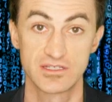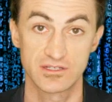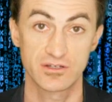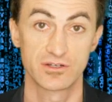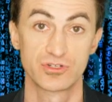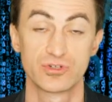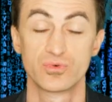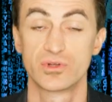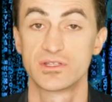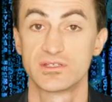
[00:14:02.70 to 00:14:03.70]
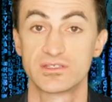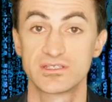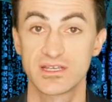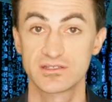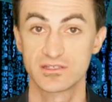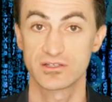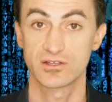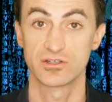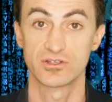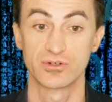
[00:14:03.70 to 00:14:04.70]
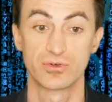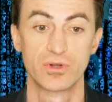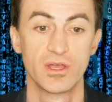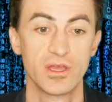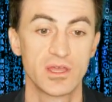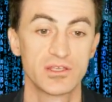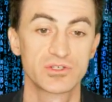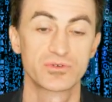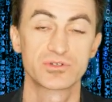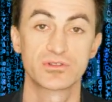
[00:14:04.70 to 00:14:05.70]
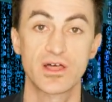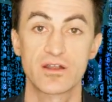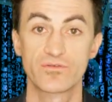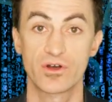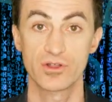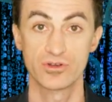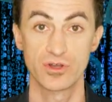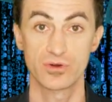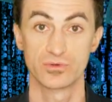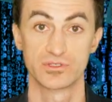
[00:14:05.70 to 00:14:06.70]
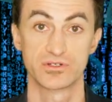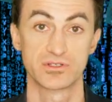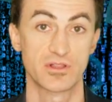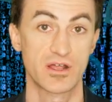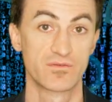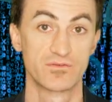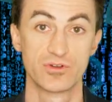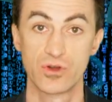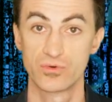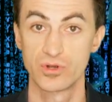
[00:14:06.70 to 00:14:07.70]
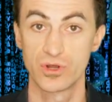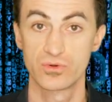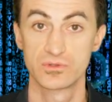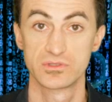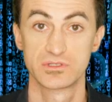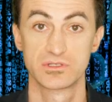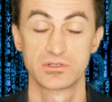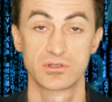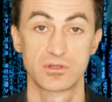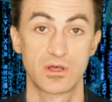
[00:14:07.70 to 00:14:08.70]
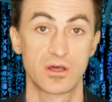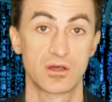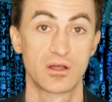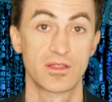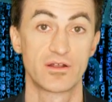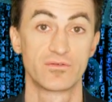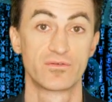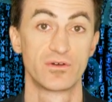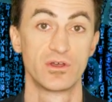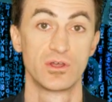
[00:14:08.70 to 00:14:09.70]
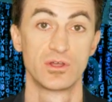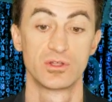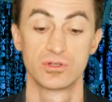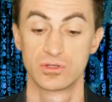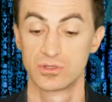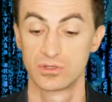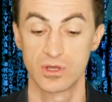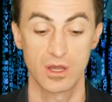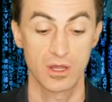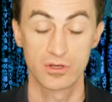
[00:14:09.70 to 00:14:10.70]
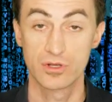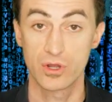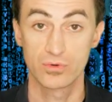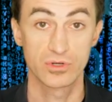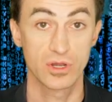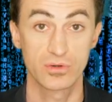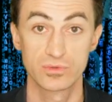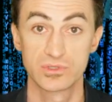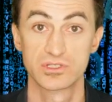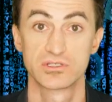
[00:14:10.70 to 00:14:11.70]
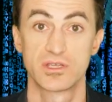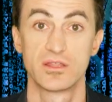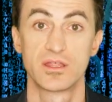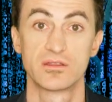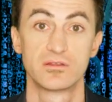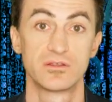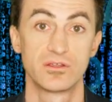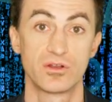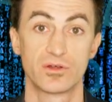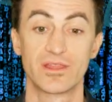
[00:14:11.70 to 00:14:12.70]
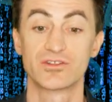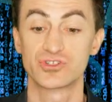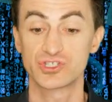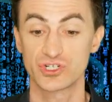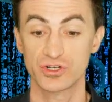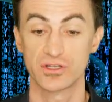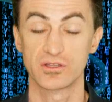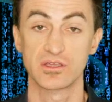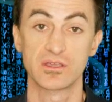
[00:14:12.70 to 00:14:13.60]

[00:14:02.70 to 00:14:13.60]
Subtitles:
to do what it says it's going to do? And so there's a lot of unknowns. There's a lot of known knowns, a lot of unknown knowns, and then there's certainly